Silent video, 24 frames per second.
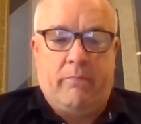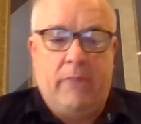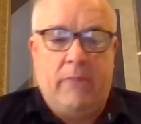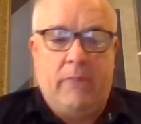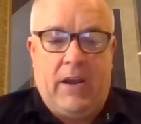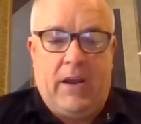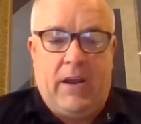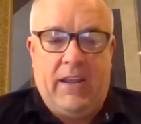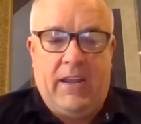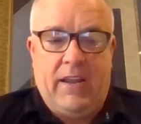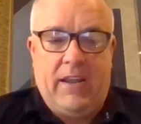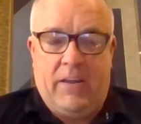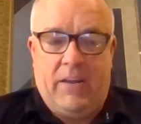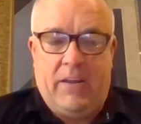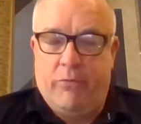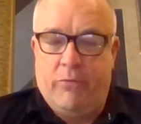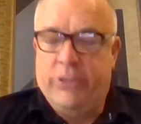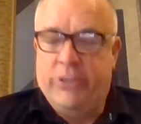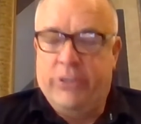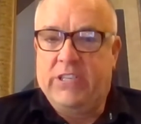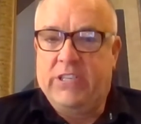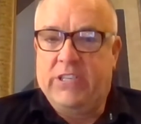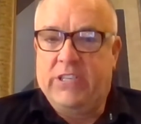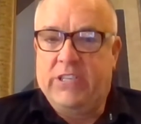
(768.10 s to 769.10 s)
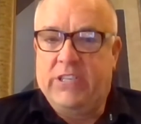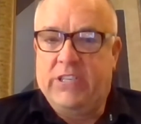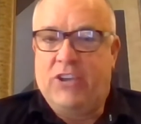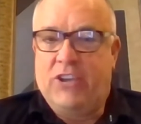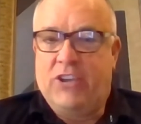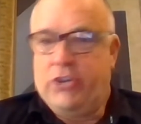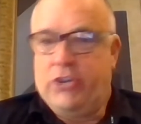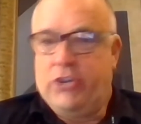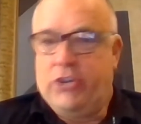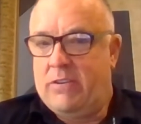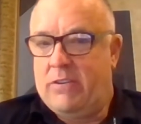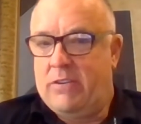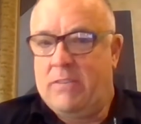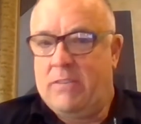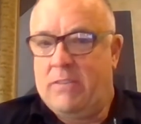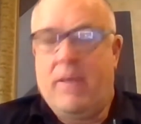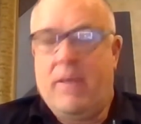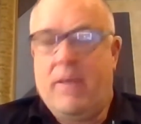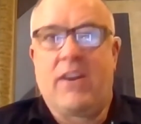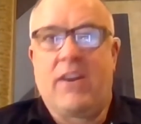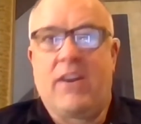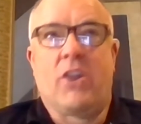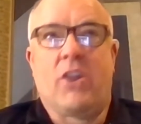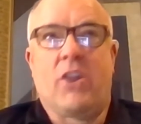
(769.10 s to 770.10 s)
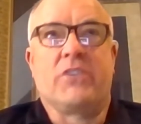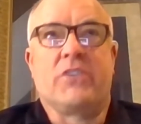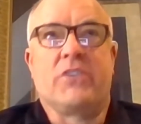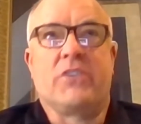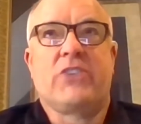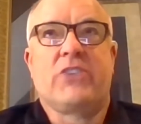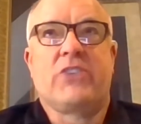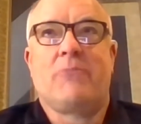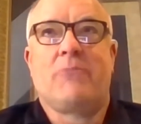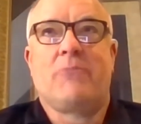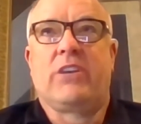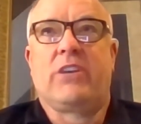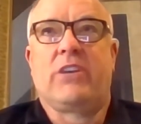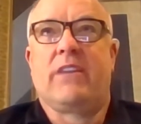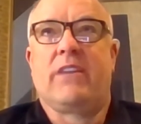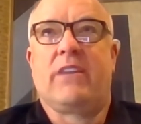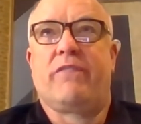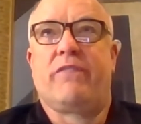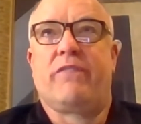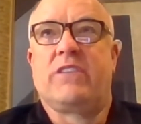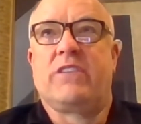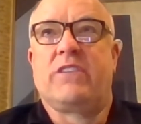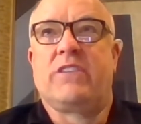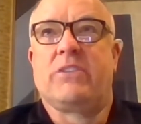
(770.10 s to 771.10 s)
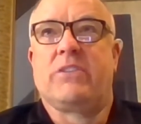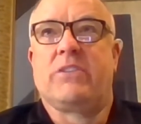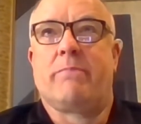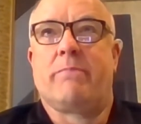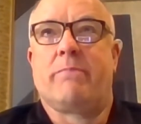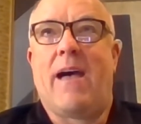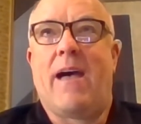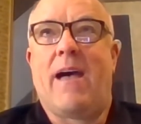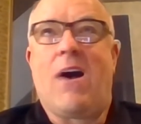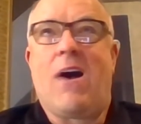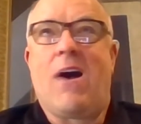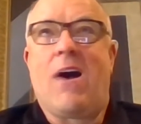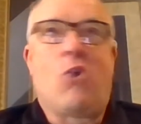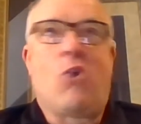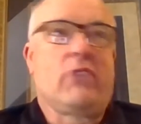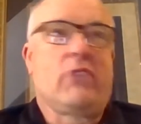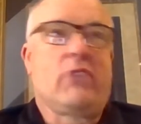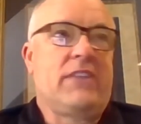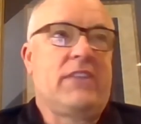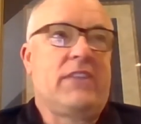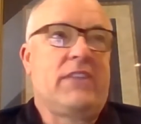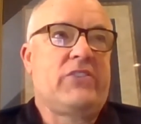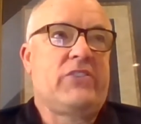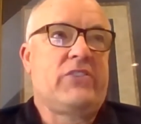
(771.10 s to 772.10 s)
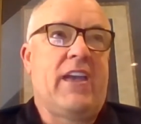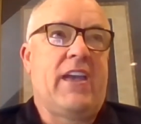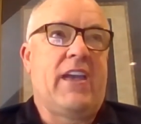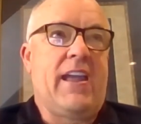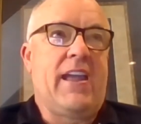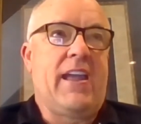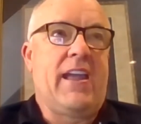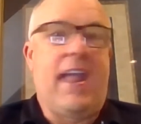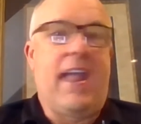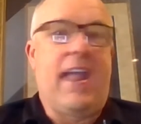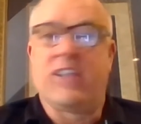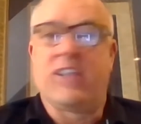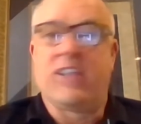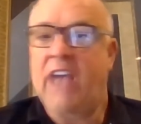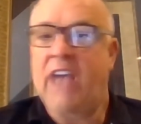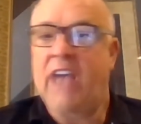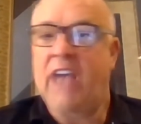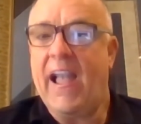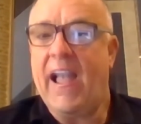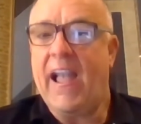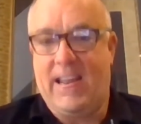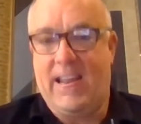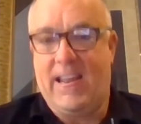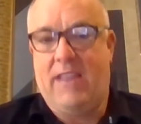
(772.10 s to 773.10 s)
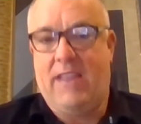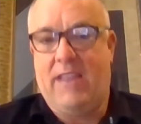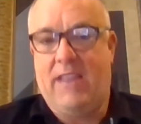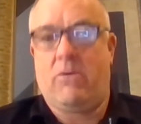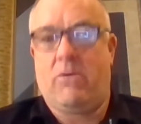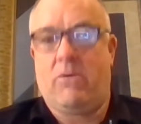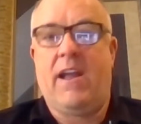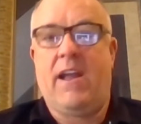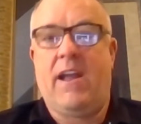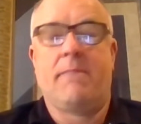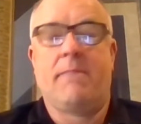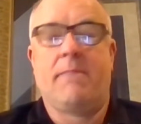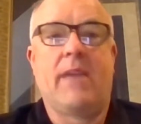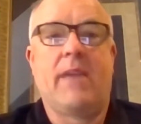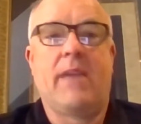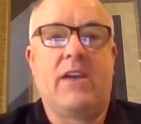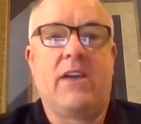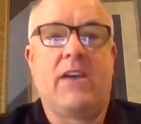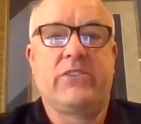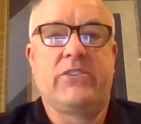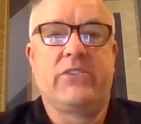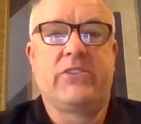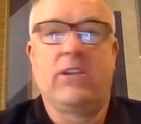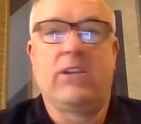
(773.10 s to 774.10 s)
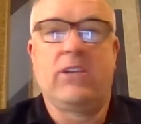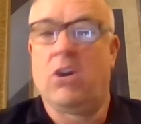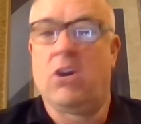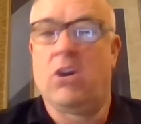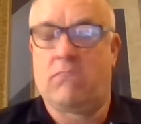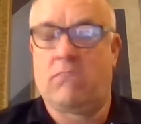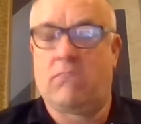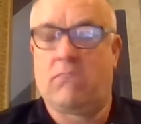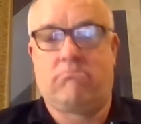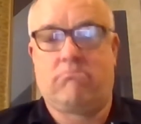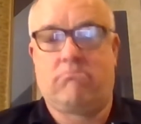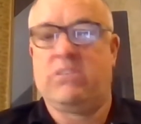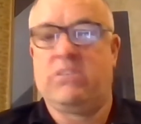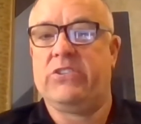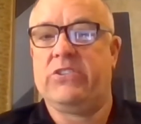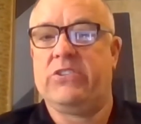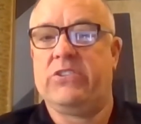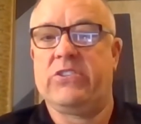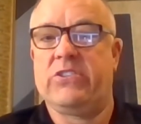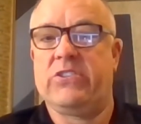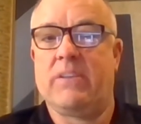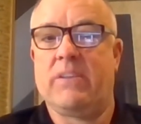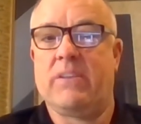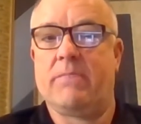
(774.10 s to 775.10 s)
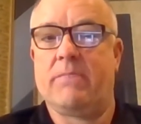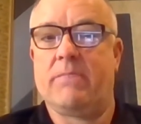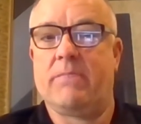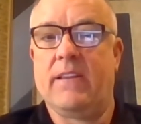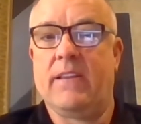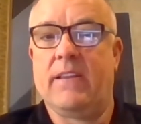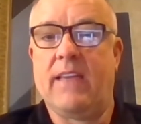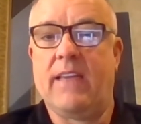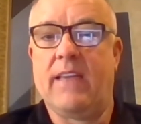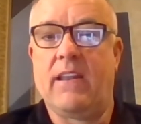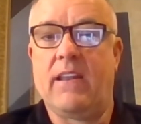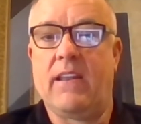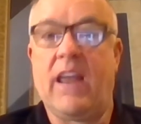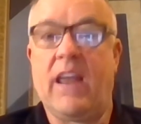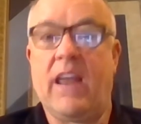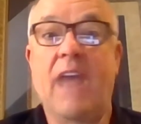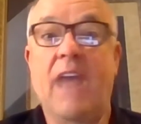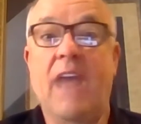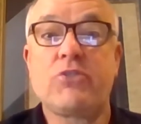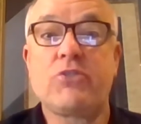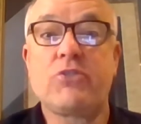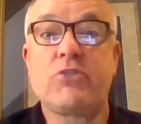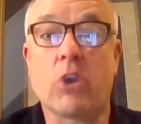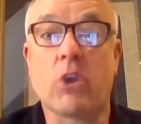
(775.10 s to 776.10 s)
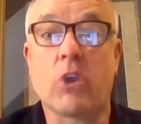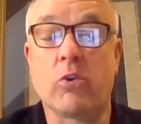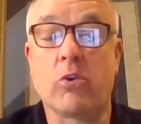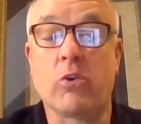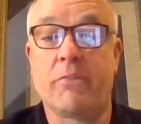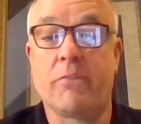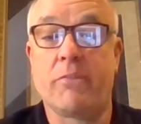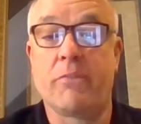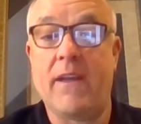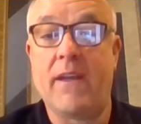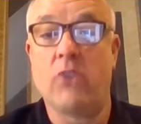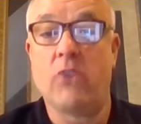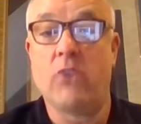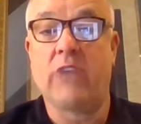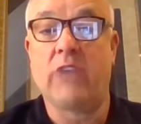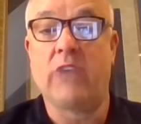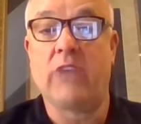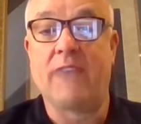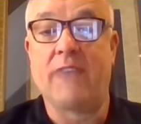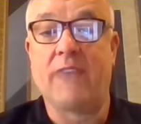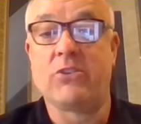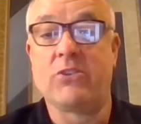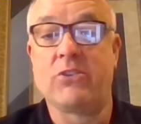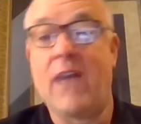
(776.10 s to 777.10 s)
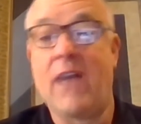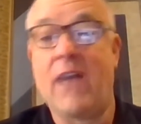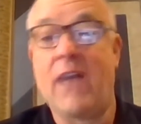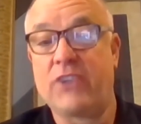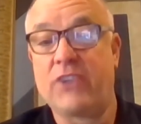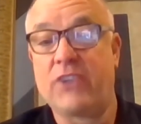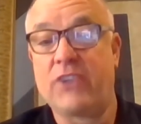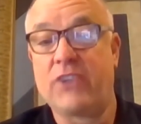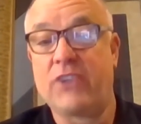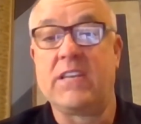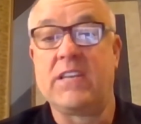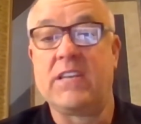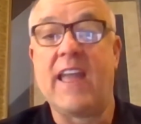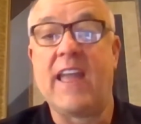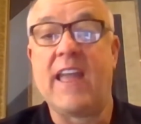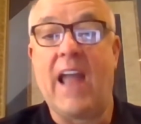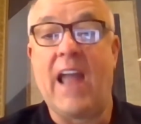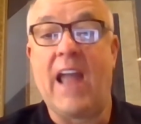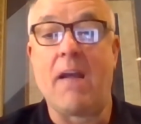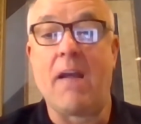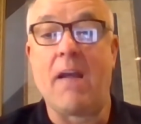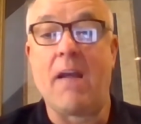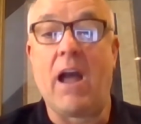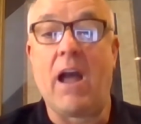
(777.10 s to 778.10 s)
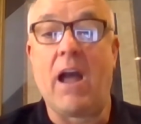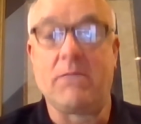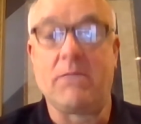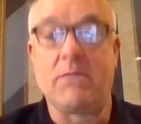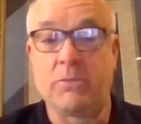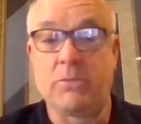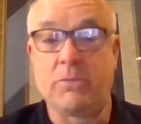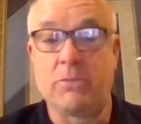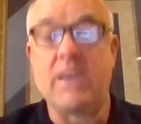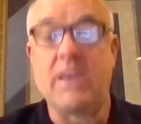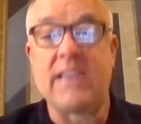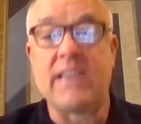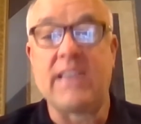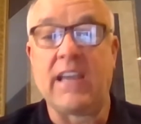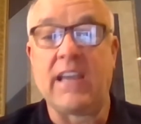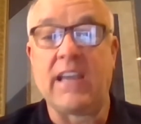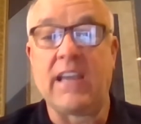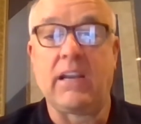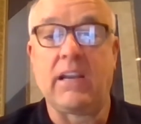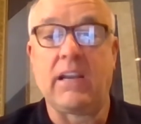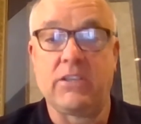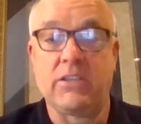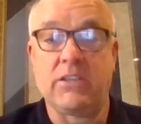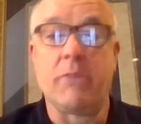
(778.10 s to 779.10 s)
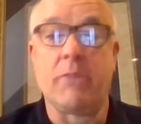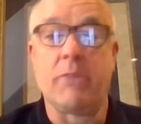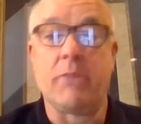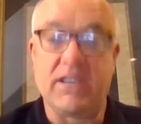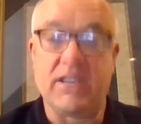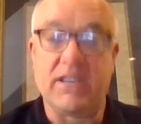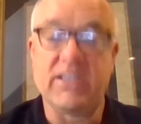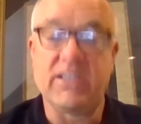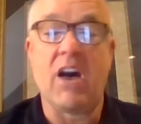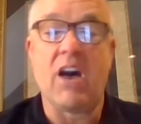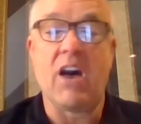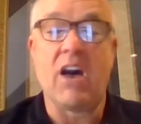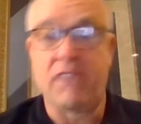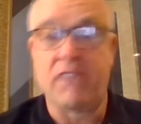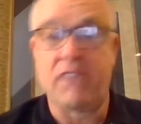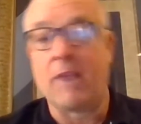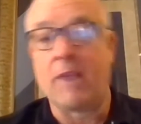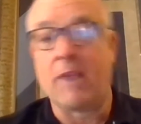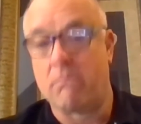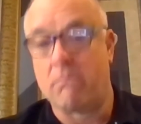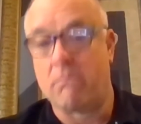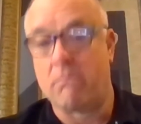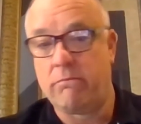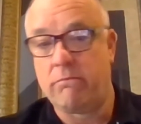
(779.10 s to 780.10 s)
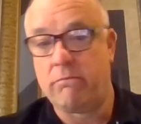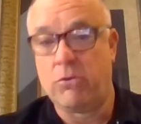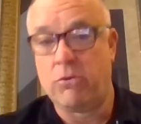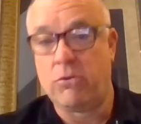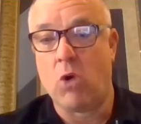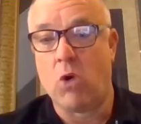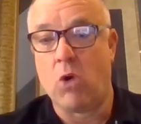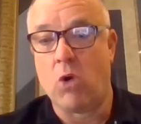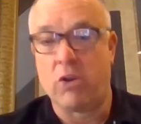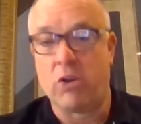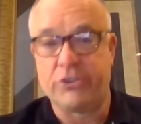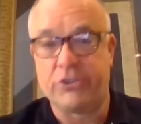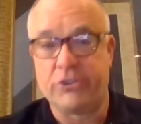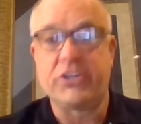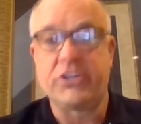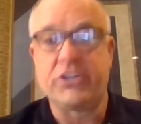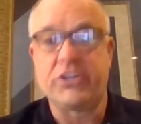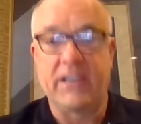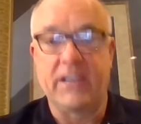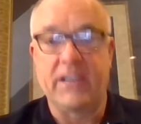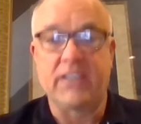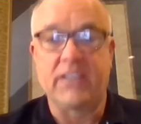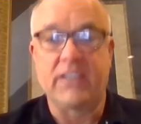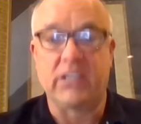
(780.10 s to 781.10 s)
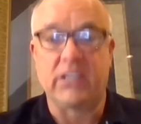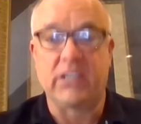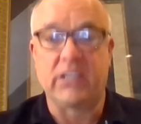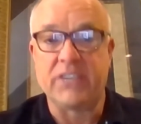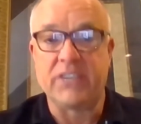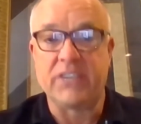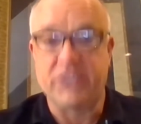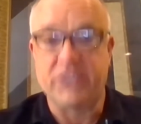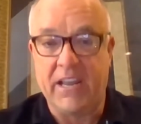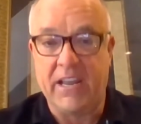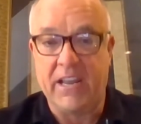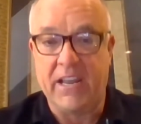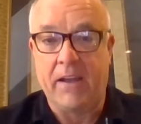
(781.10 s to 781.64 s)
in a presentation, depending on the subject, if it's about, let's say, anxiety, right? I'll say, look, this is something that I've struggled with my own life. So actually today I'm speaking to myself, and you all are just going to get to listen in.